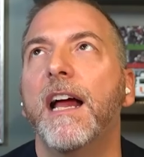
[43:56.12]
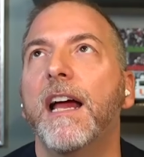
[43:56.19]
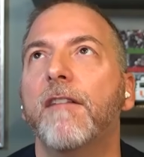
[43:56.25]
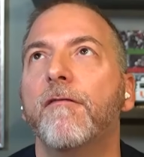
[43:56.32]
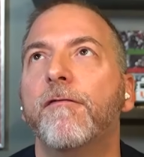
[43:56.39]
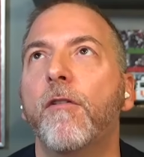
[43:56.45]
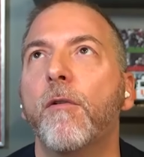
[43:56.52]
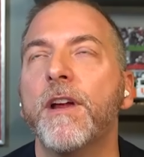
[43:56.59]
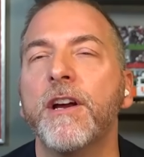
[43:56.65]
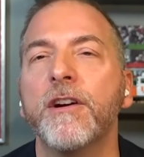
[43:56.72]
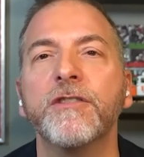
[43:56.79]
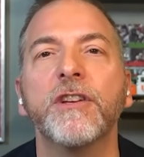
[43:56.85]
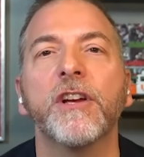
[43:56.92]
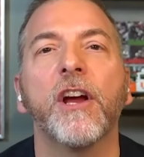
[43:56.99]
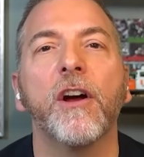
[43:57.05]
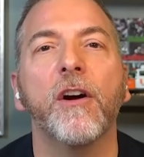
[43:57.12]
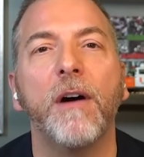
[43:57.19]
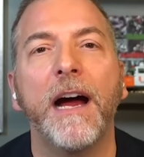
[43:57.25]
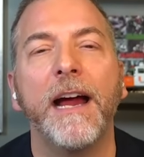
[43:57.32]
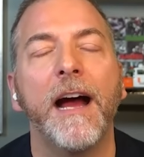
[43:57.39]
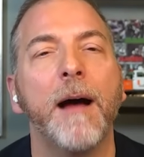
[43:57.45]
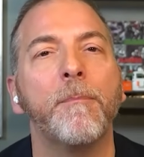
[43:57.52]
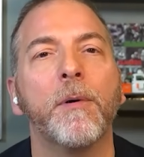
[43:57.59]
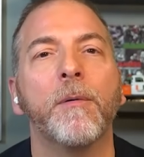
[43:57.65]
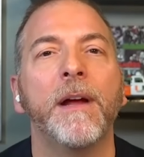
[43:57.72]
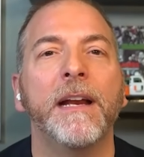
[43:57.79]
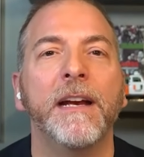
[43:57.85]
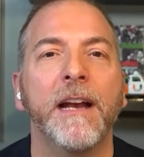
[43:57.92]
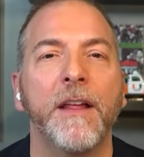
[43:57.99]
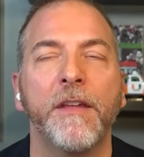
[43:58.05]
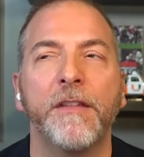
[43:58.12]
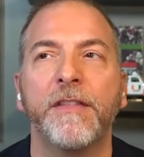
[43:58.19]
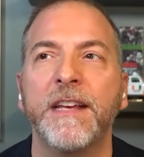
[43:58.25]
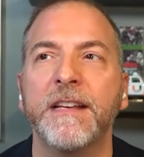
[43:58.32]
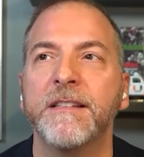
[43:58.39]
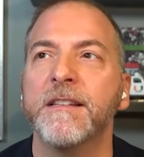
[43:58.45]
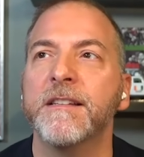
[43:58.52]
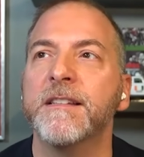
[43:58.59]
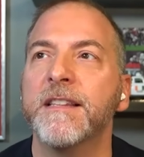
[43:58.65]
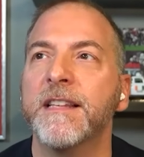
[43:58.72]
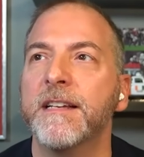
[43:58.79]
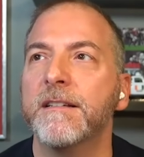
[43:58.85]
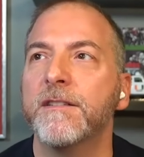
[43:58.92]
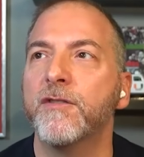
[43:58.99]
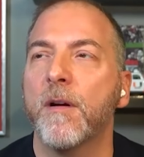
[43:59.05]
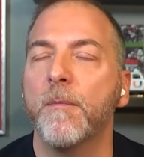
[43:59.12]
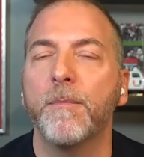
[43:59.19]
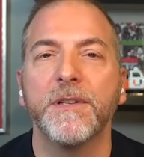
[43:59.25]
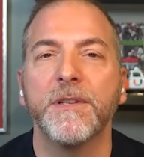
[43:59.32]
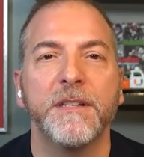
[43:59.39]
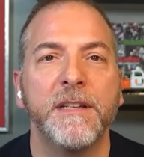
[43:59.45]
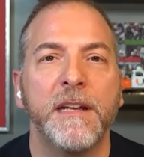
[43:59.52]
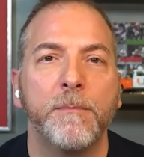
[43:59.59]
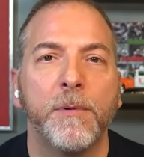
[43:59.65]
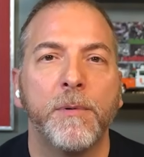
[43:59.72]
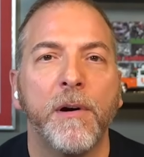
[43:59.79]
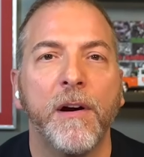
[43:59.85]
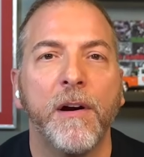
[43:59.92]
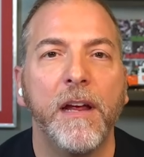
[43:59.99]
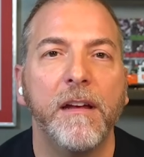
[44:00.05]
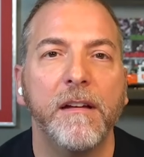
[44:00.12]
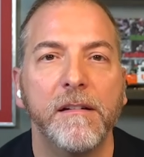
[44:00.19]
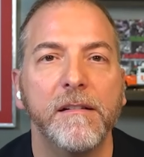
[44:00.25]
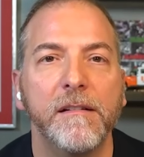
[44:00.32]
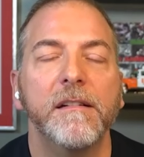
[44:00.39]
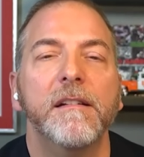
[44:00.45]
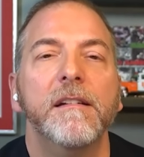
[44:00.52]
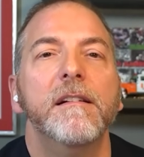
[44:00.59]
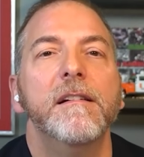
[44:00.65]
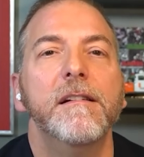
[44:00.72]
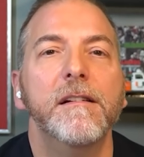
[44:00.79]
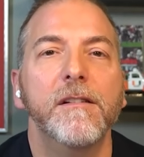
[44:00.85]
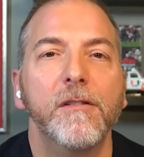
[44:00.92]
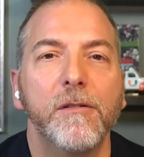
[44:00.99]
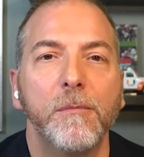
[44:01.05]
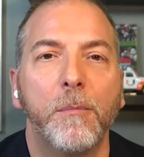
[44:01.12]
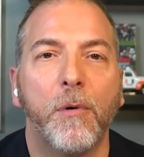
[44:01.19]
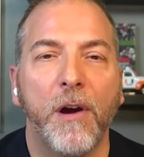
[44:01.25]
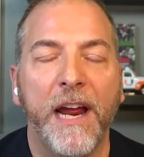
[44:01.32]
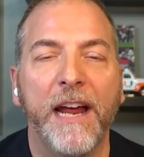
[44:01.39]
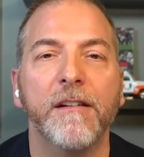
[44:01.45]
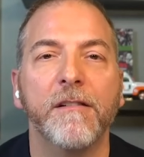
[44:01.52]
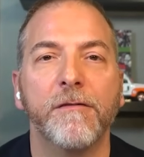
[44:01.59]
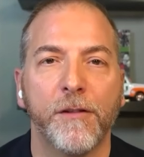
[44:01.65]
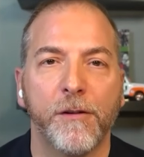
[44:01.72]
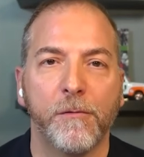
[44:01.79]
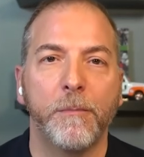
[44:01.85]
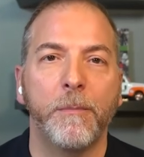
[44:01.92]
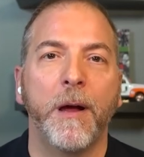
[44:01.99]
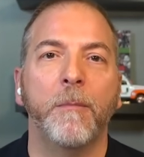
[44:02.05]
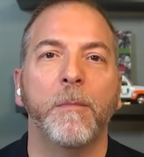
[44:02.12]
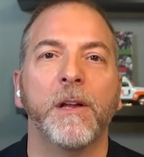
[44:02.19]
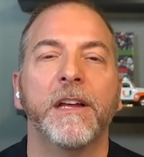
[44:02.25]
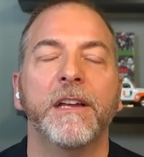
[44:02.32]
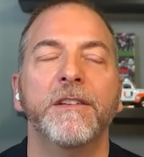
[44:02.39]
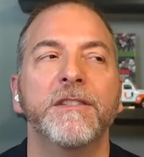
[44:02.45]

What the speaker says: 4 years ago, I operated on the thesis that Trump was a temporary brand for the Republicans,